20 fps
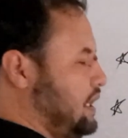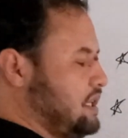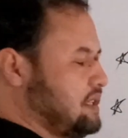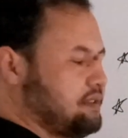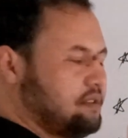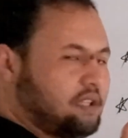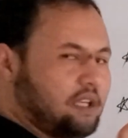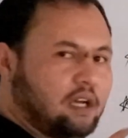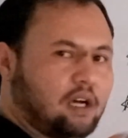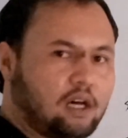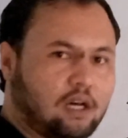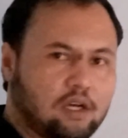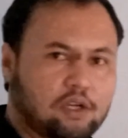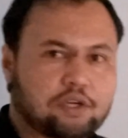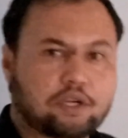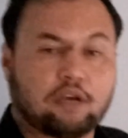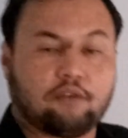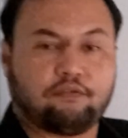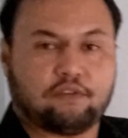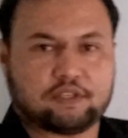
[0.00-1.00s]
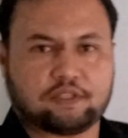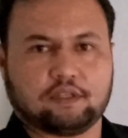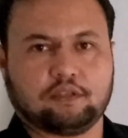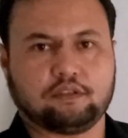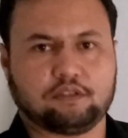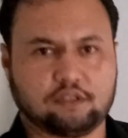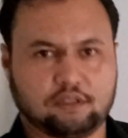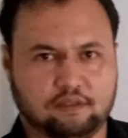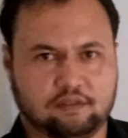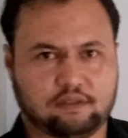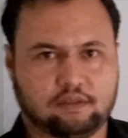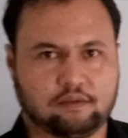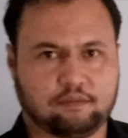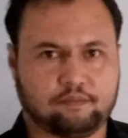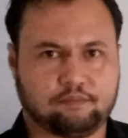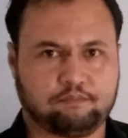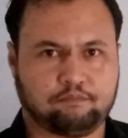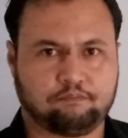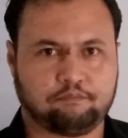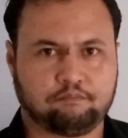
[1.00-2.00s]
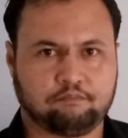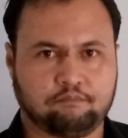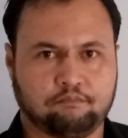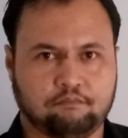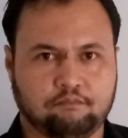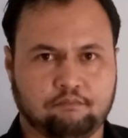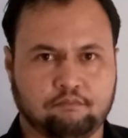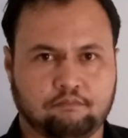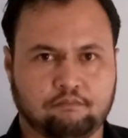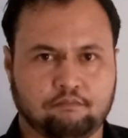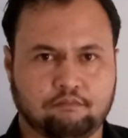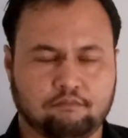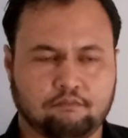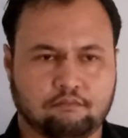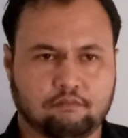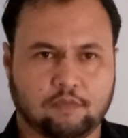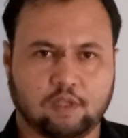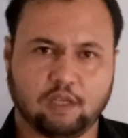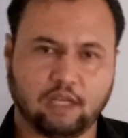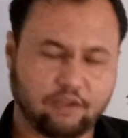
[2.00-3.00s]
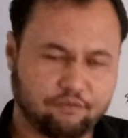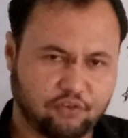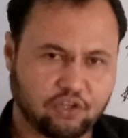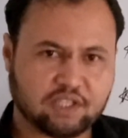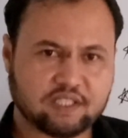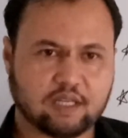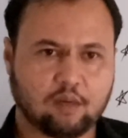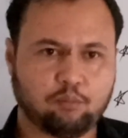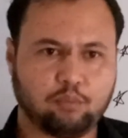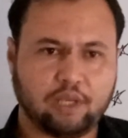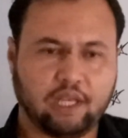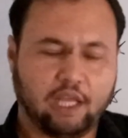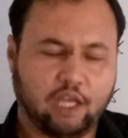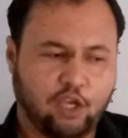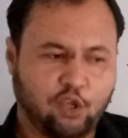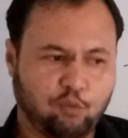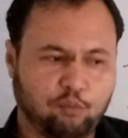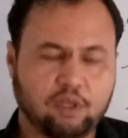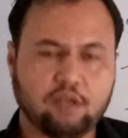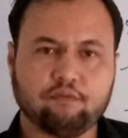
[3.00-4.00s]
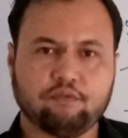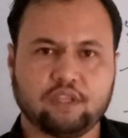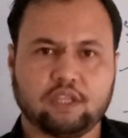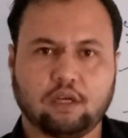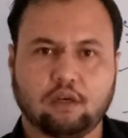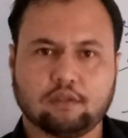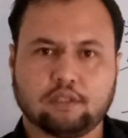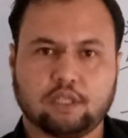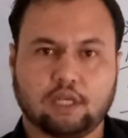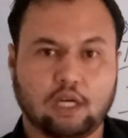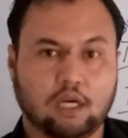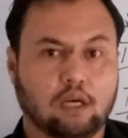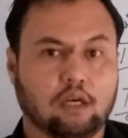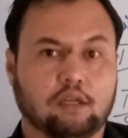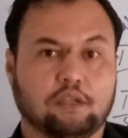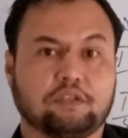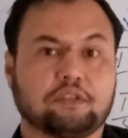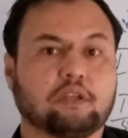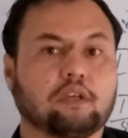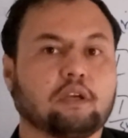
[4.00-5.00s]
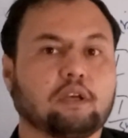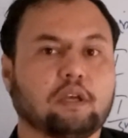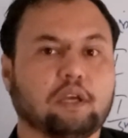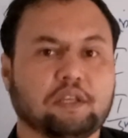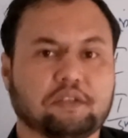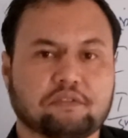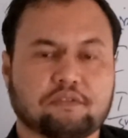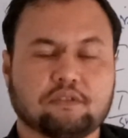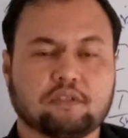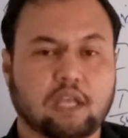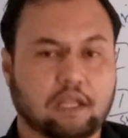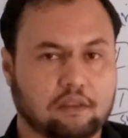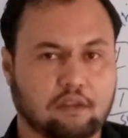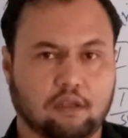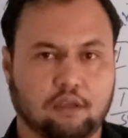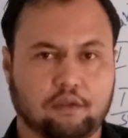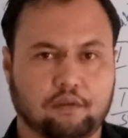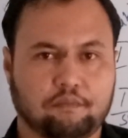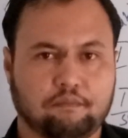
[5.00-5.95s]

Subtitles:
is the heart of a sentence. Like for example, a human without heart is nothing.